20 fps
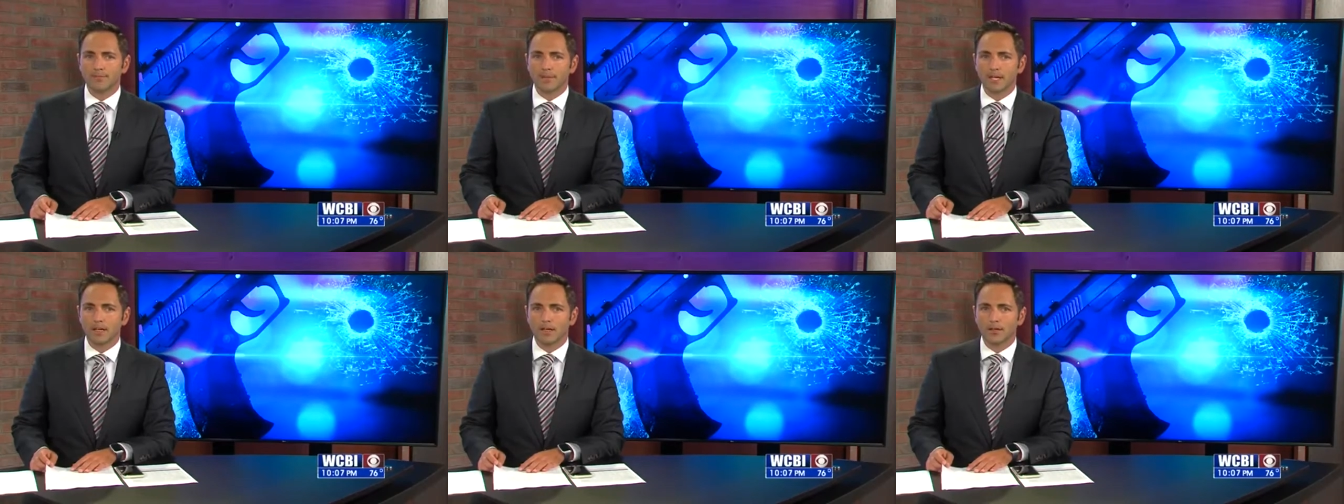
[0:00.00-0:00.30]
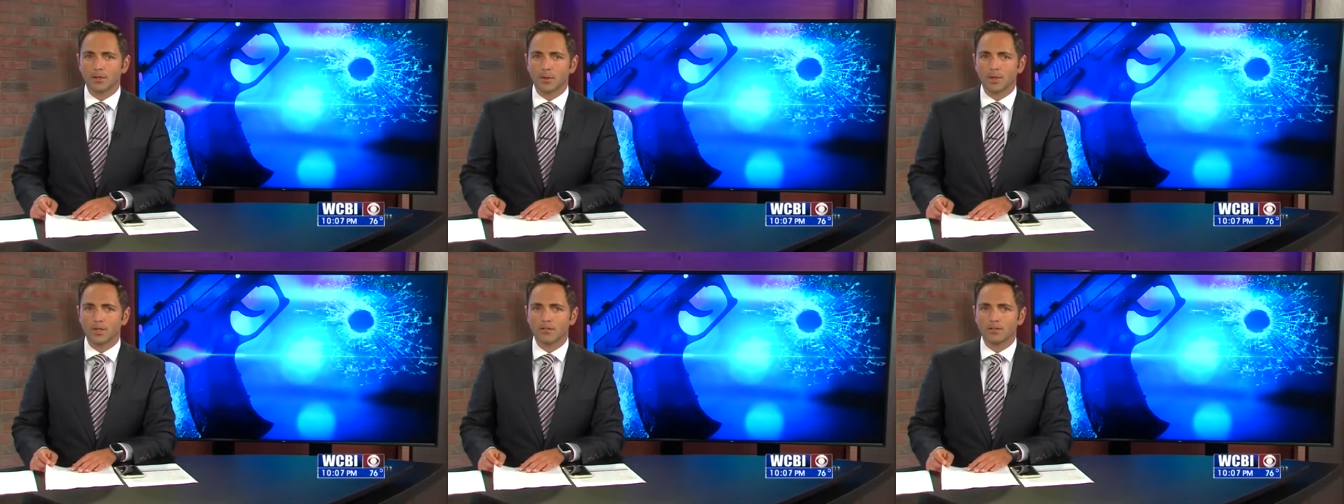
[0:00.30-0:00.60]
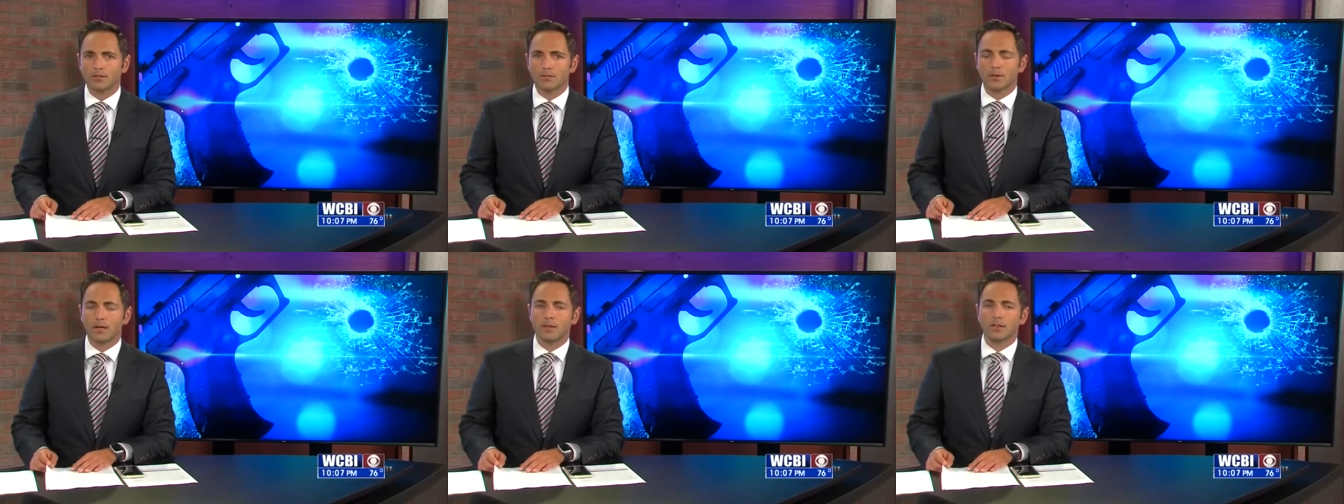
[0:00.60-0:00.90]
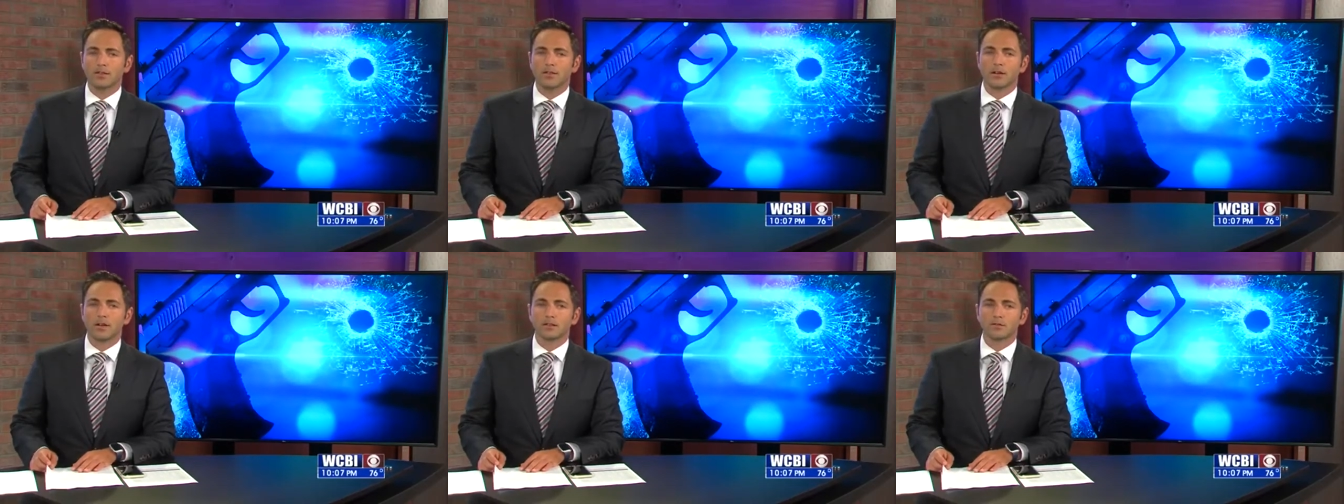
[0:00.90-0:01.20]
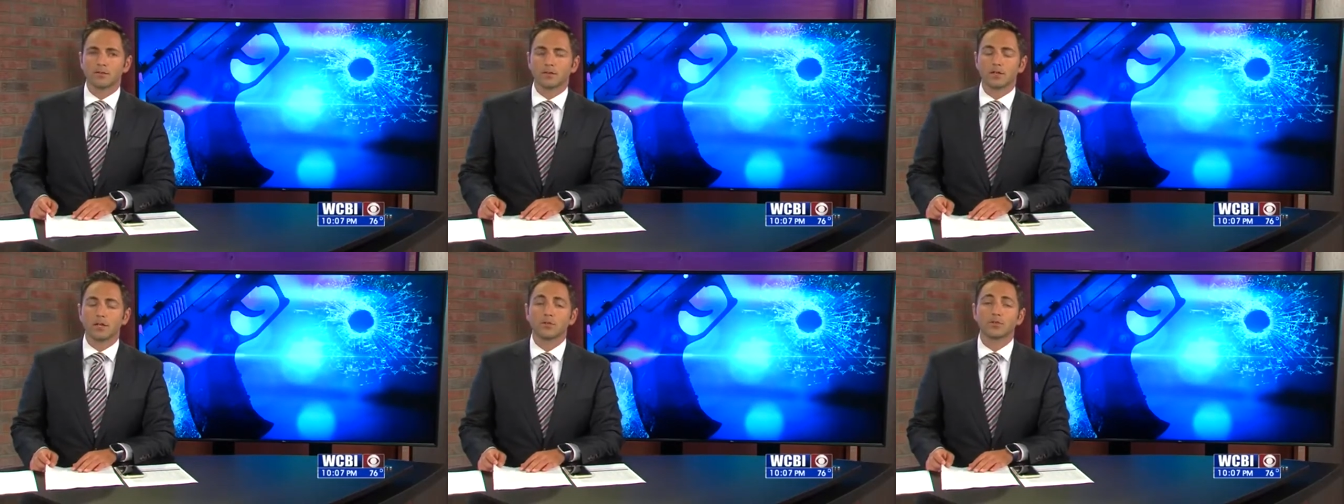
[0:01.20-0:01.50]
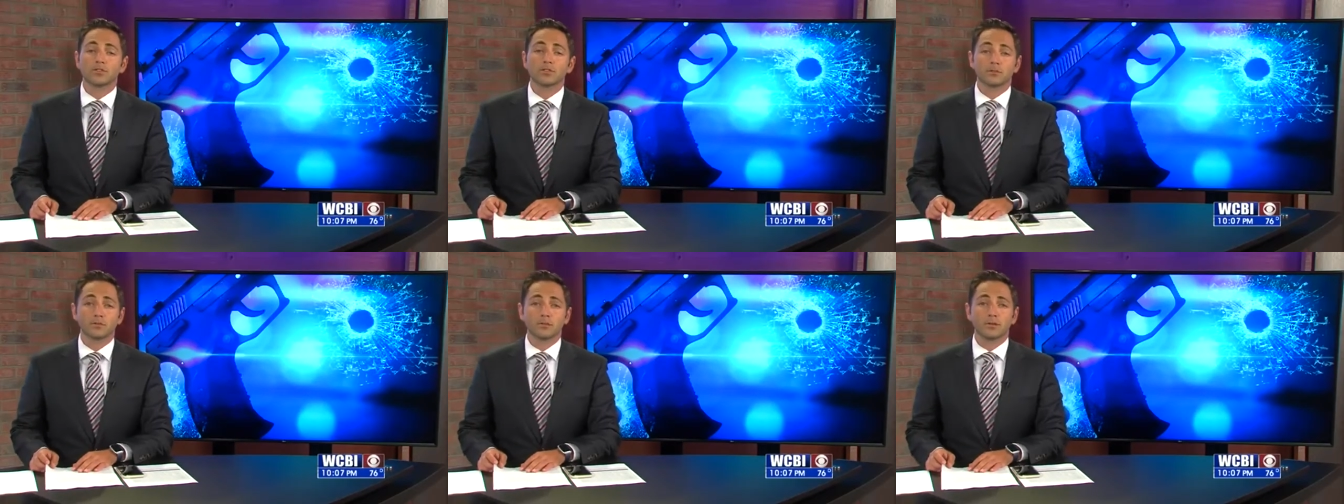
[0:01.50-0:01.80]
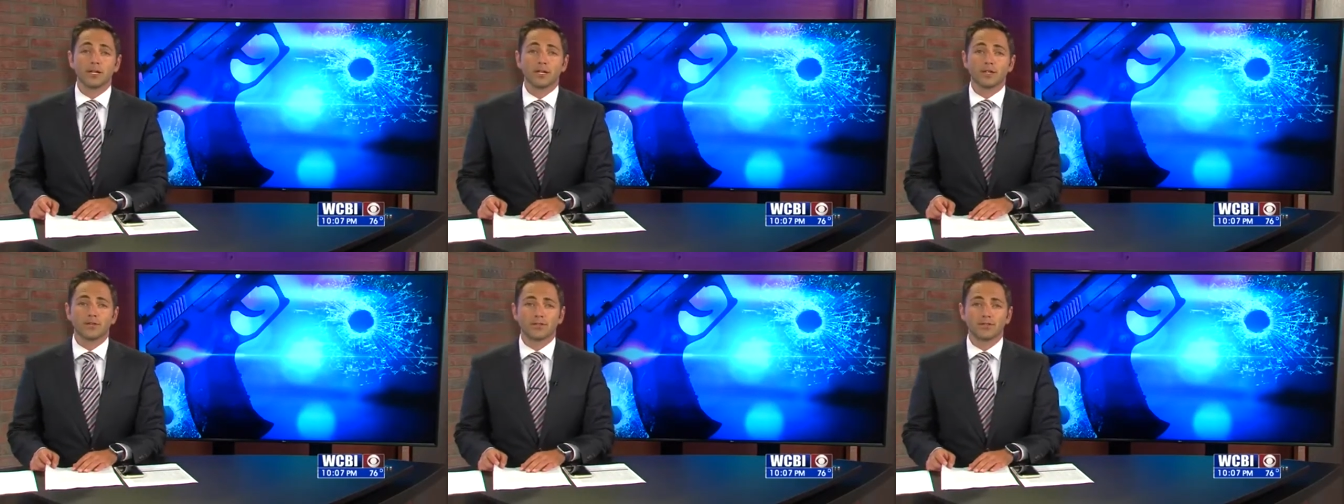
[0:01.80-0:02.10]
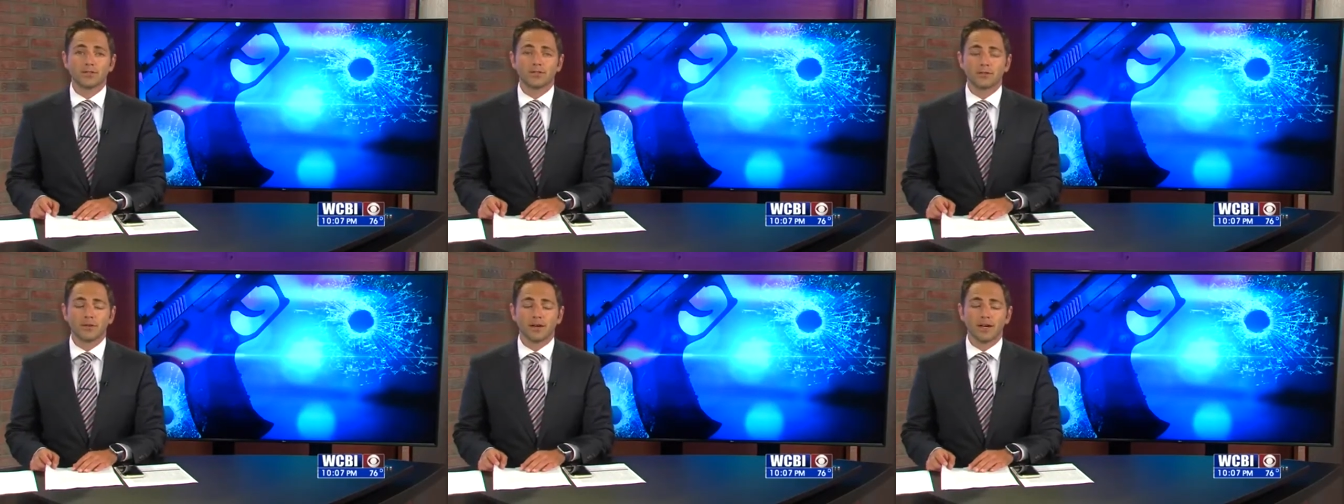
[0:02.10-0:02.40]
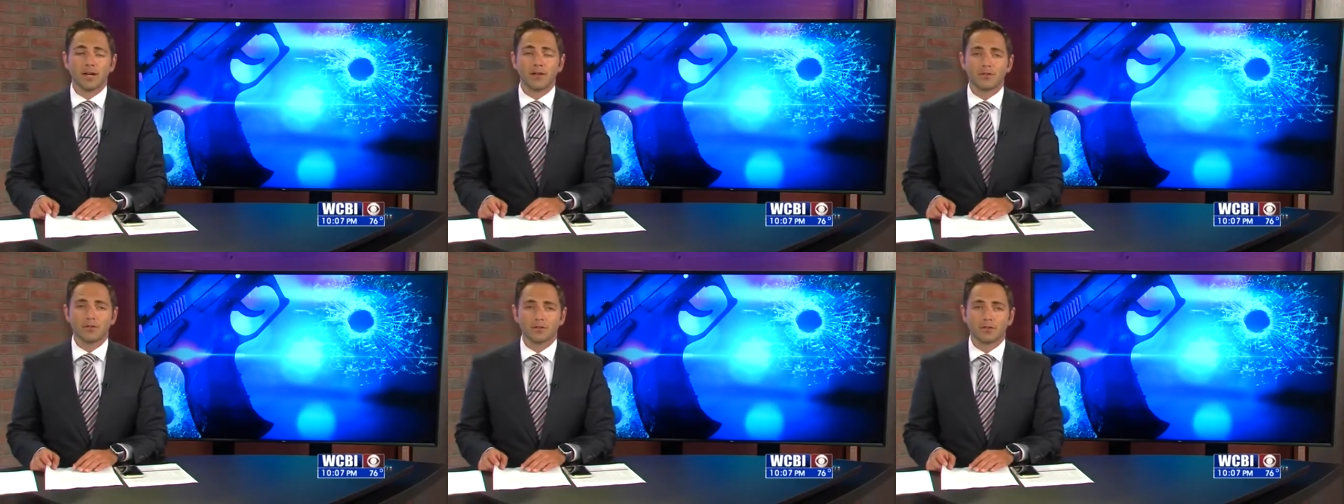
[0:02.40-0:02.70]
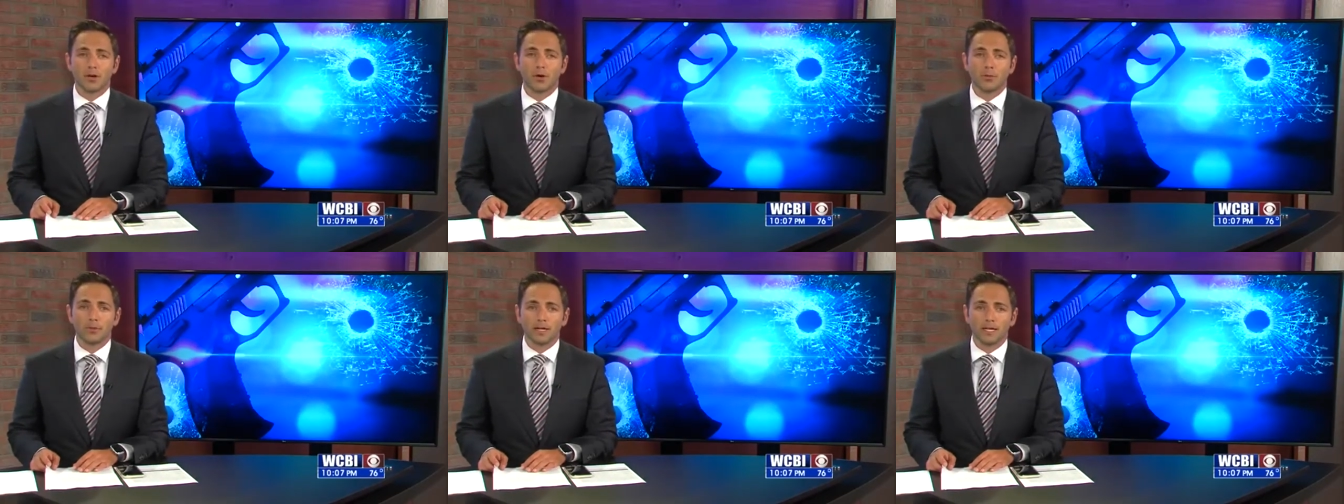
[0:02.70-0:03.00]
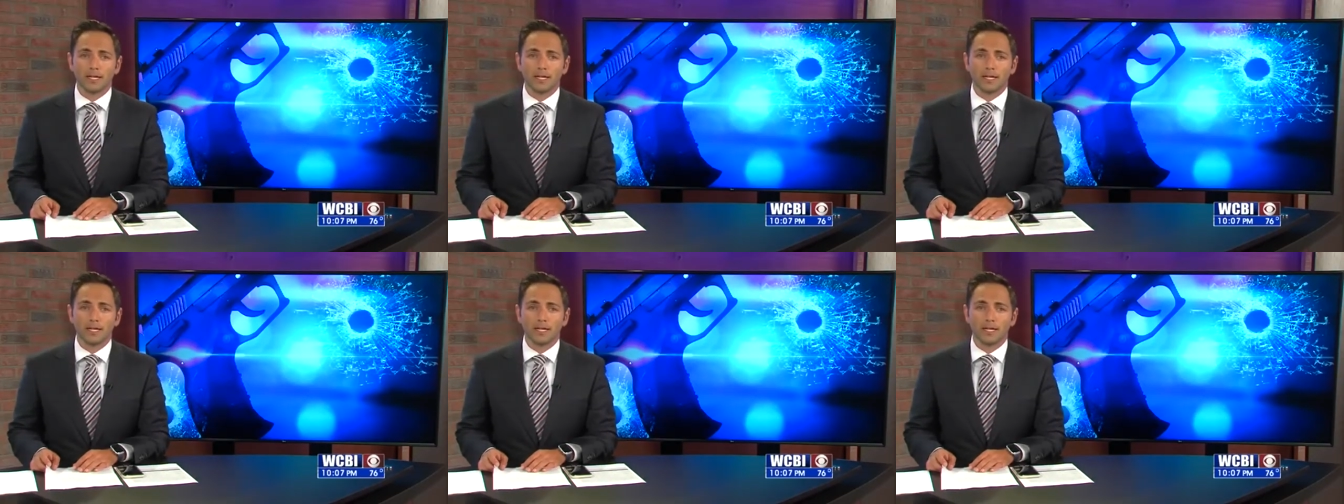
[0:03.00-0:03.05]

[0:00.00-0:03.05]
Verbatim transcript: Our Quentin Smith talks with coaches and players about how they're coping.